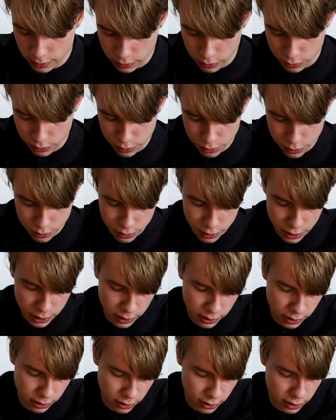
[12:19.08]
is
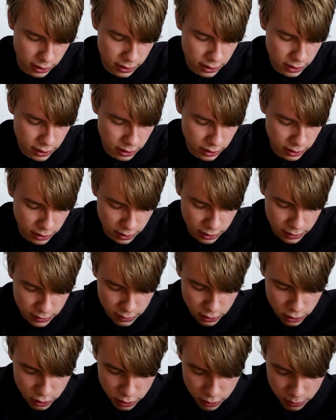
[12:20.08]
really not as clean as
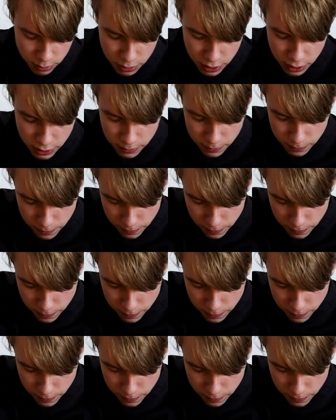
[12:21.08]
it should be,